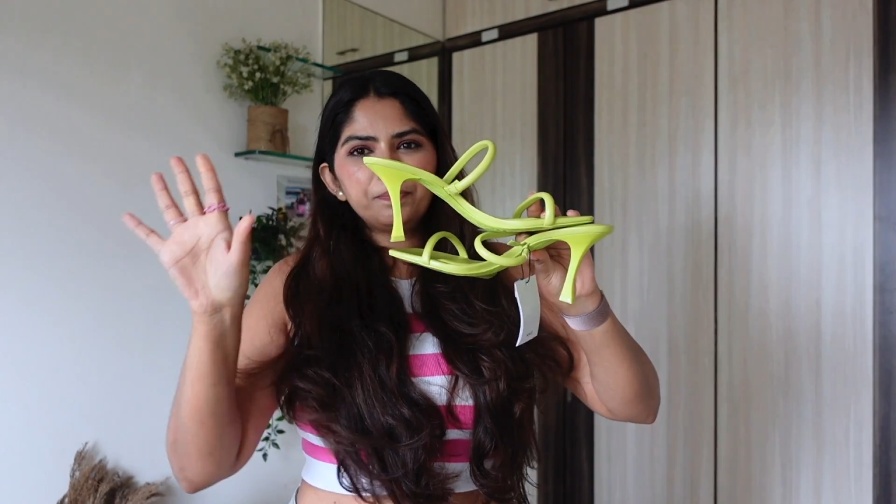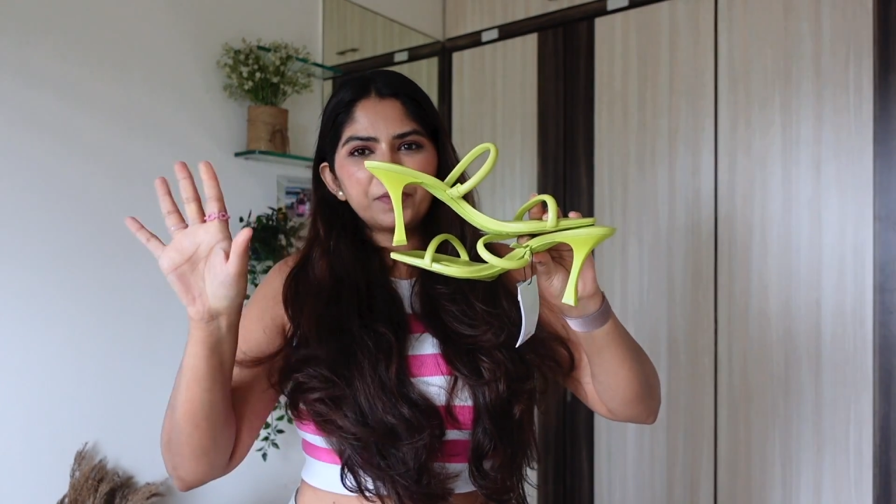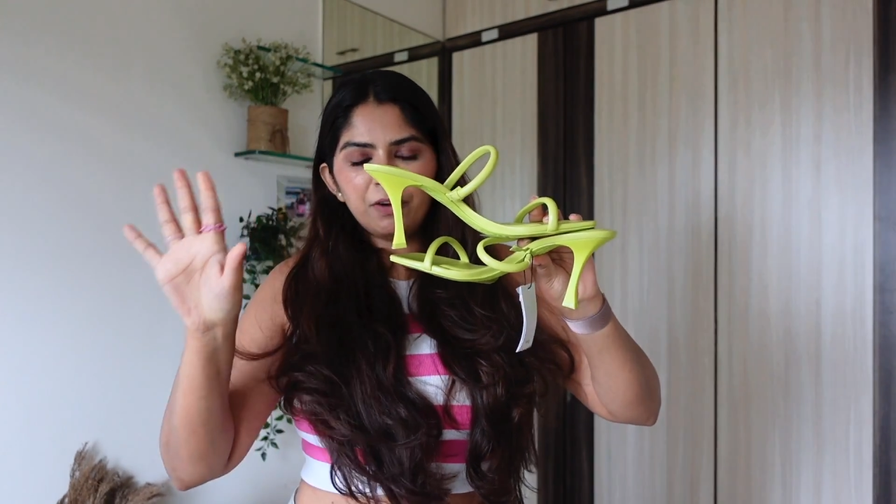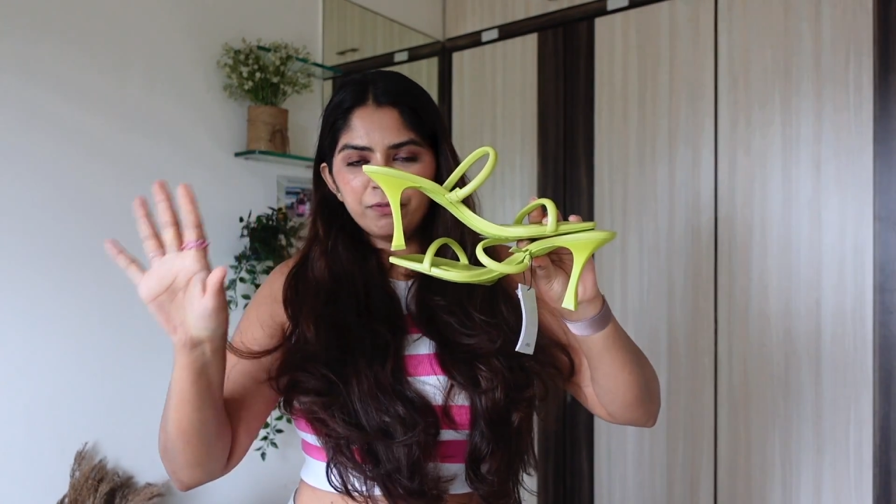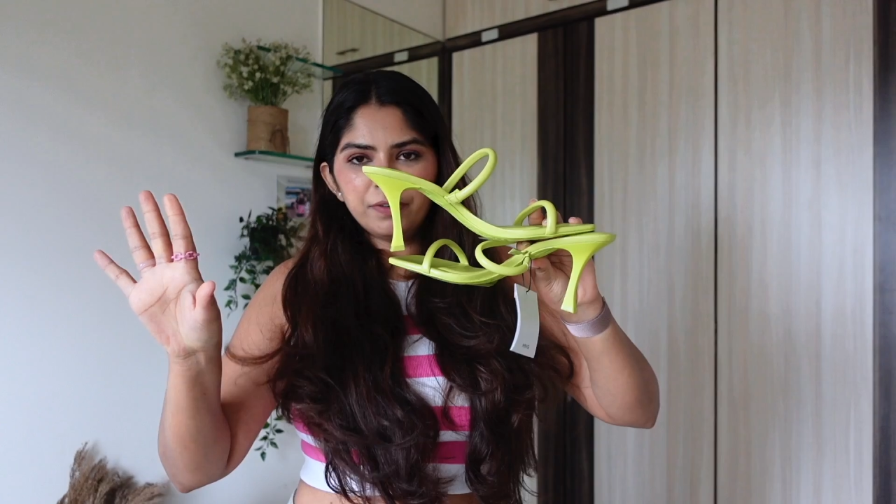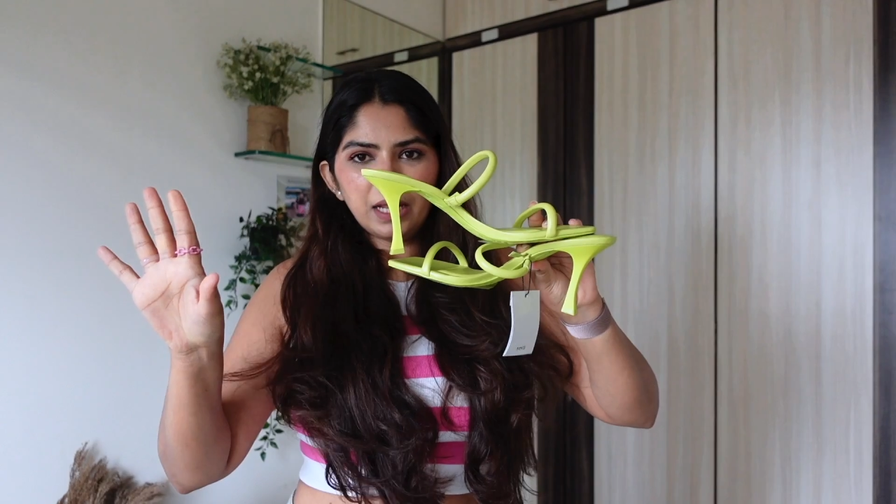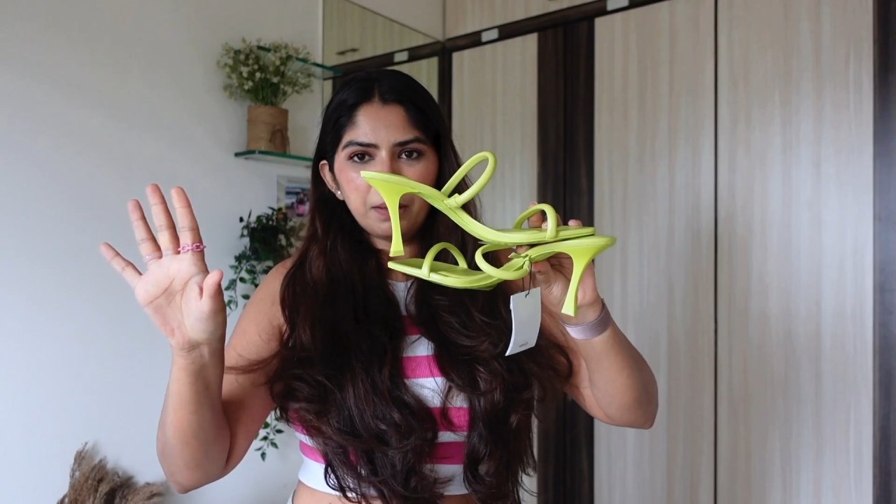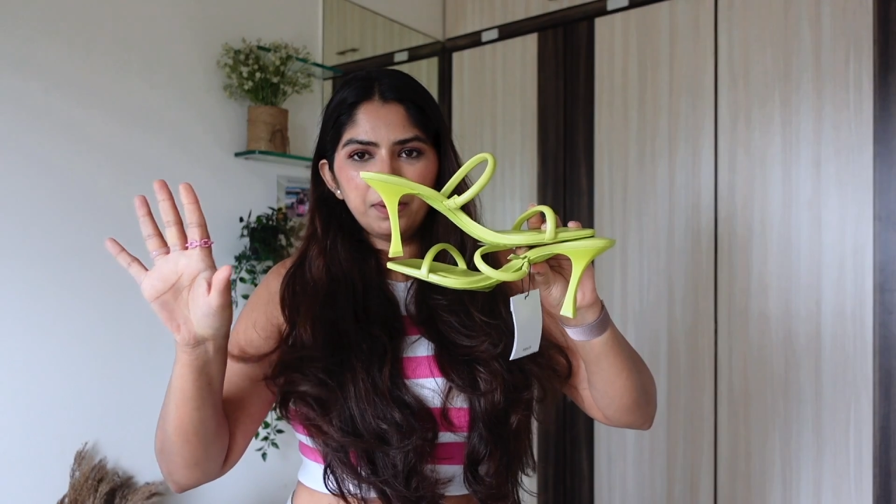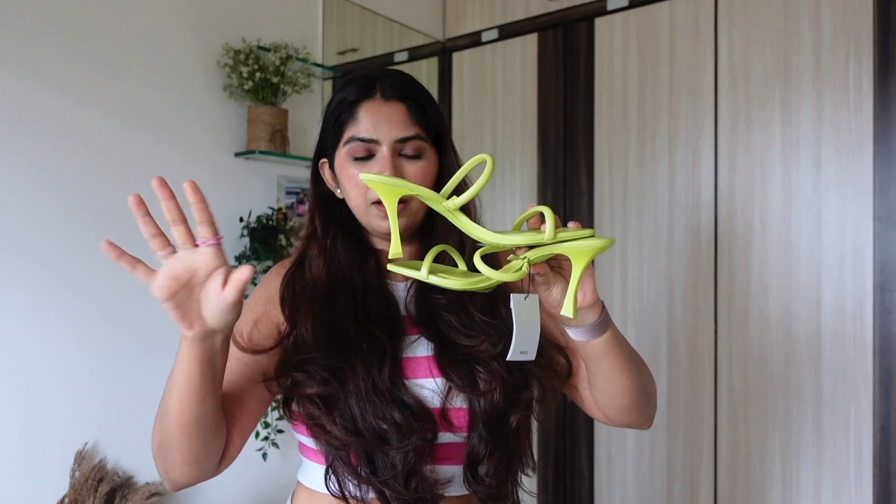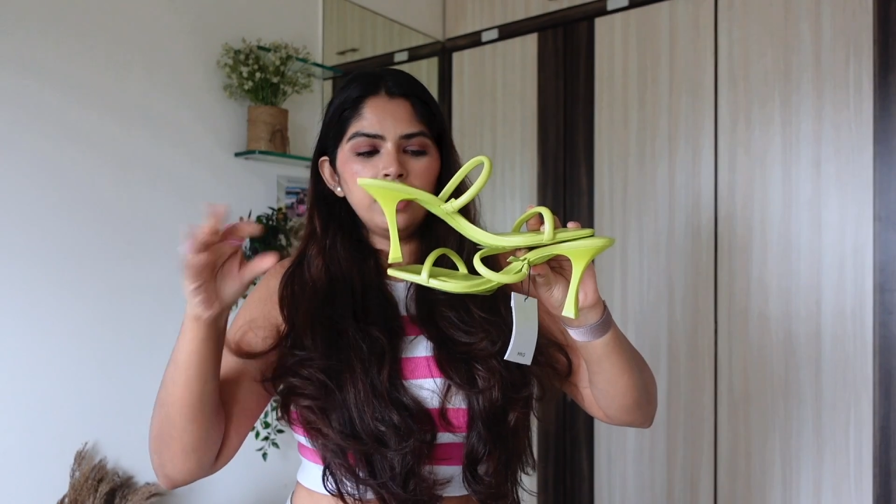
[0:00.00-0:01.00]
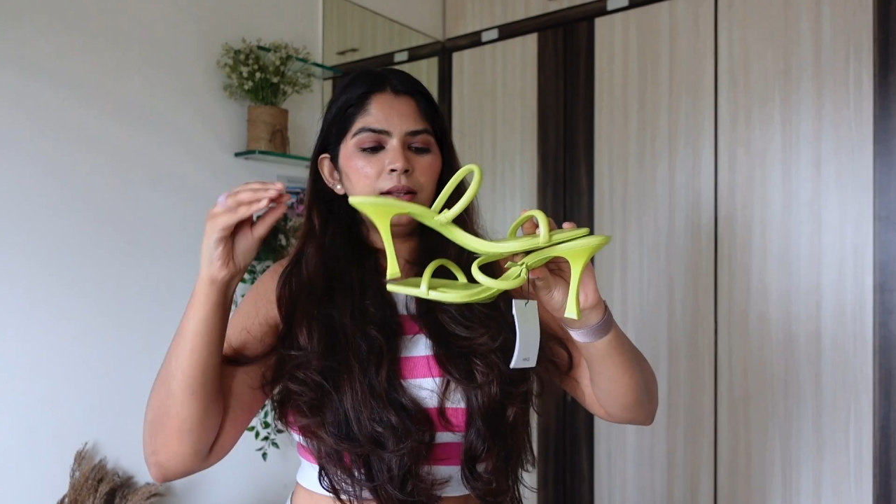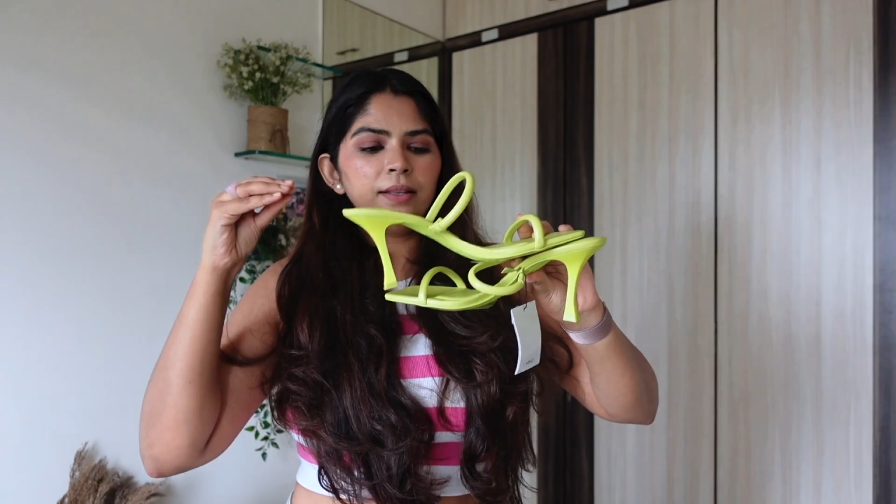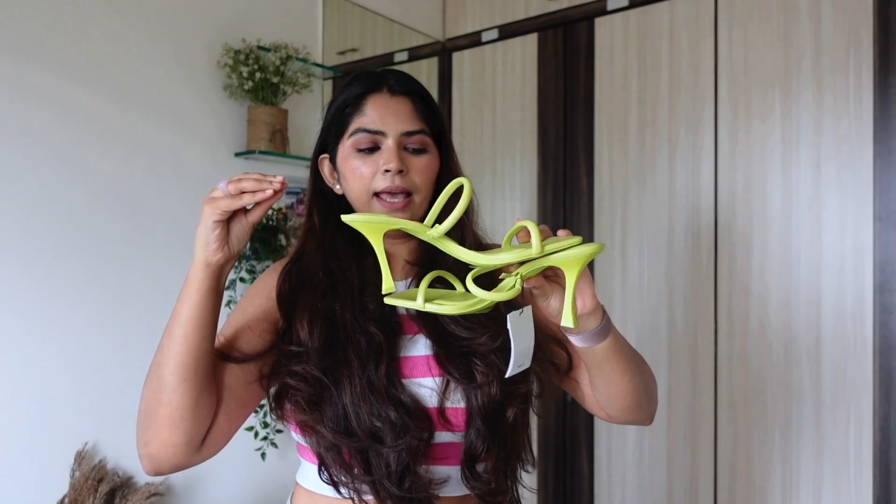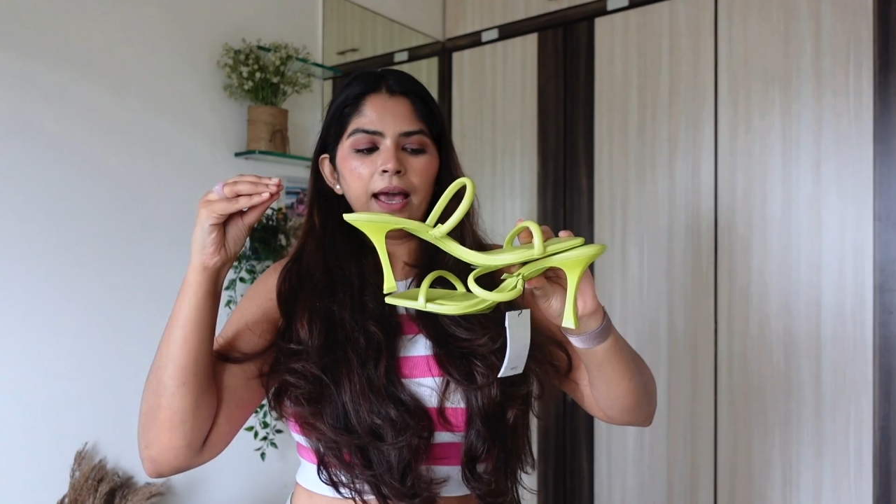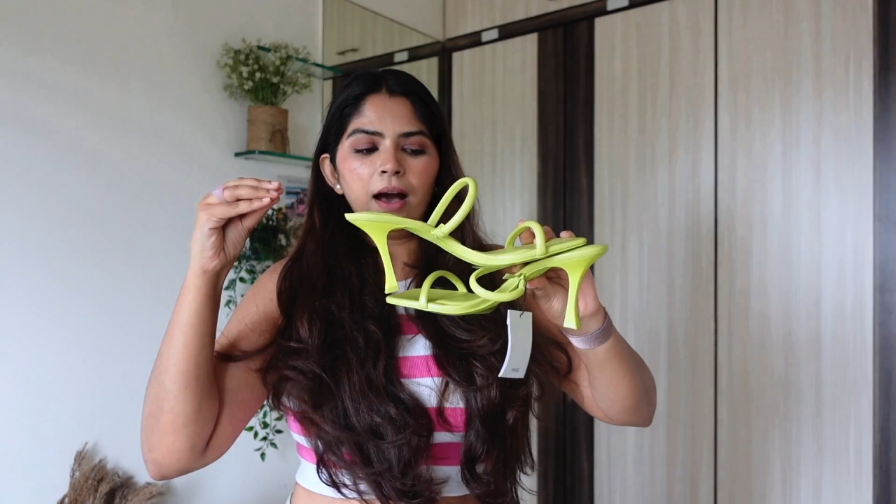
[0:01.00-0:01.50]
comfortable.
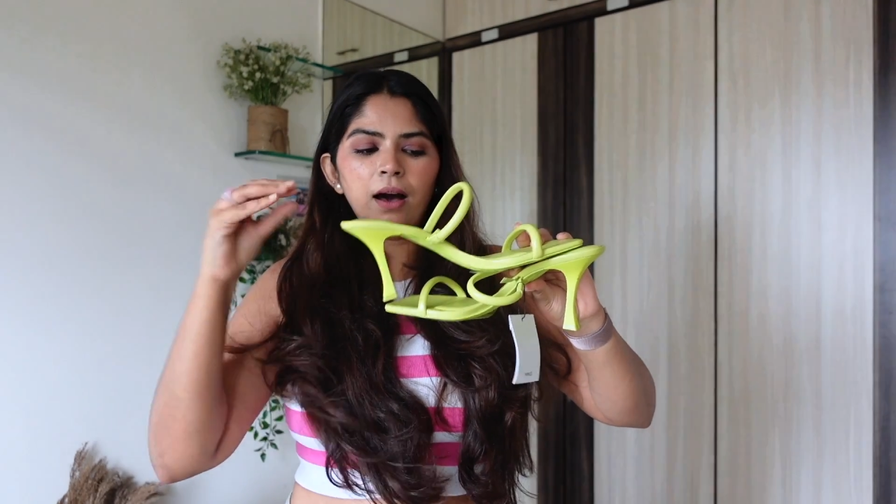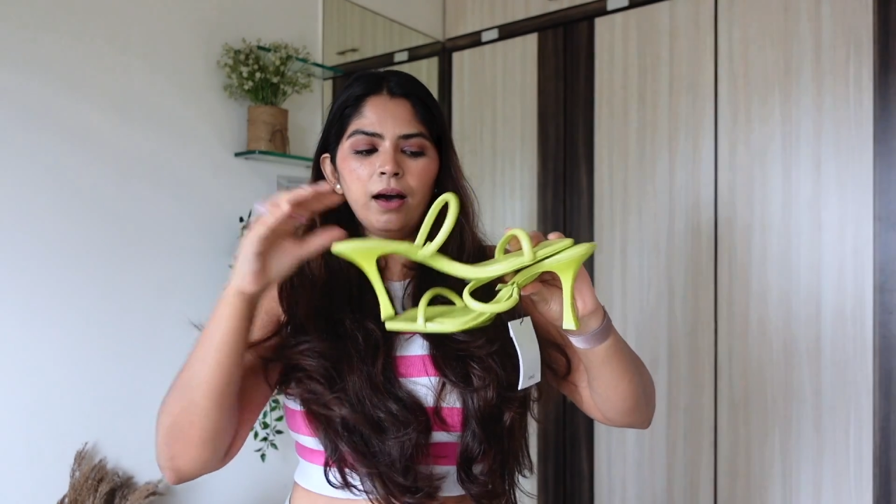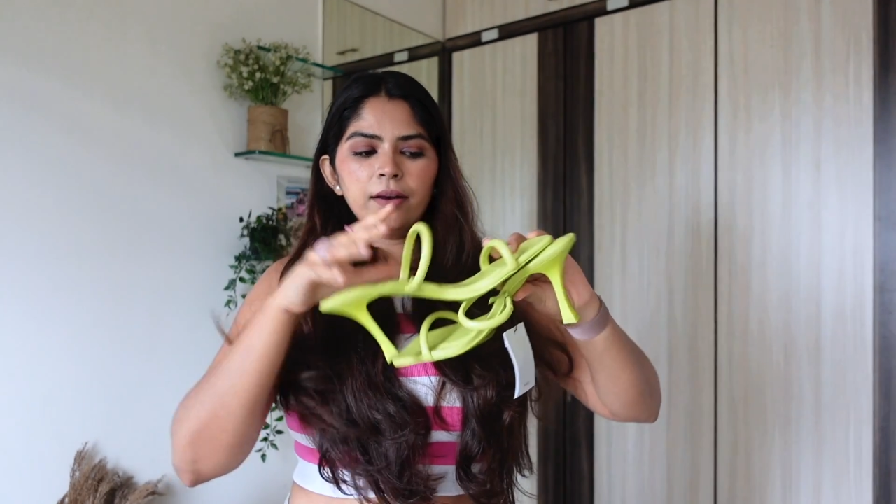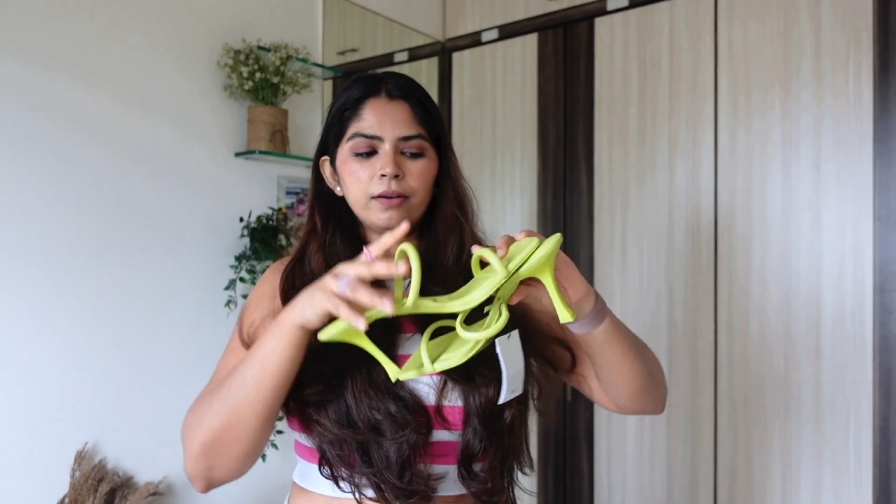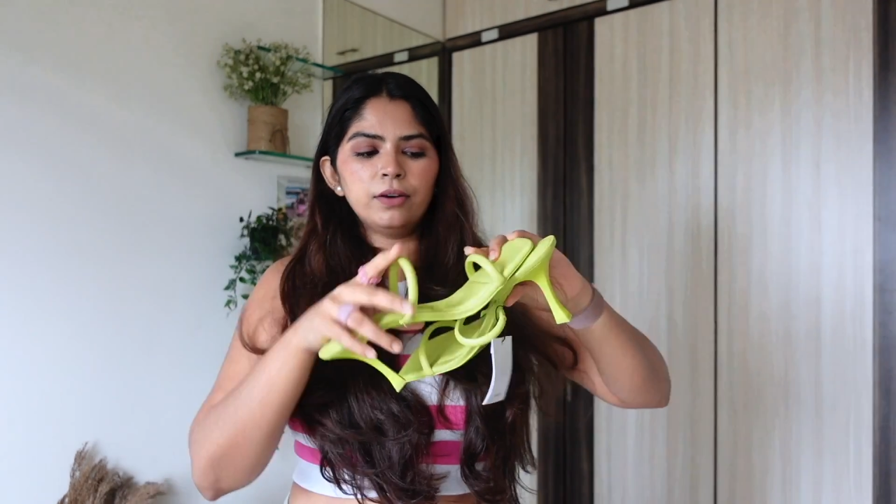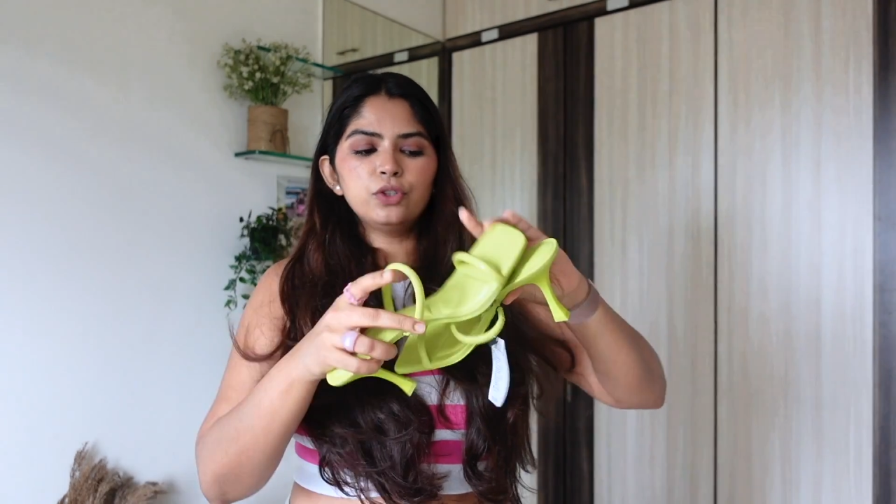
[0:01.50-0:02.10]
They are